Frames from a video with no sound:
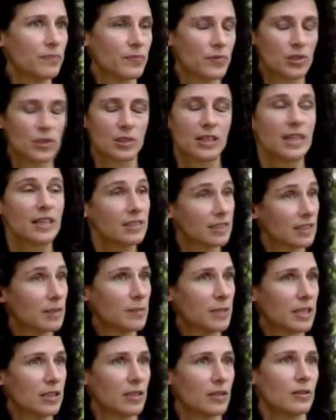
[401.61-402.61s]
So that's the
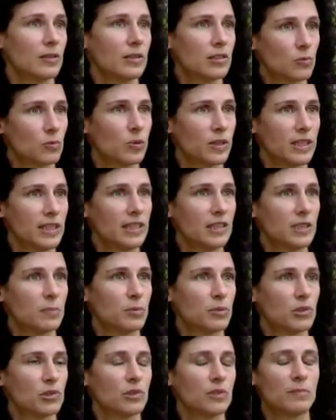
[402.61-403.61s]
big goal, is we need to
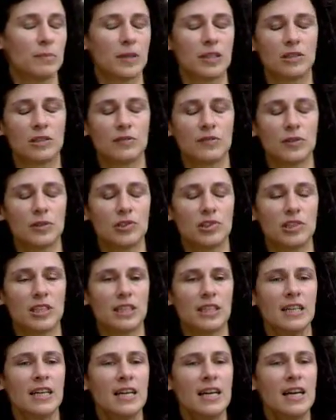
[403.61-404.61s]
preserve biodiversity.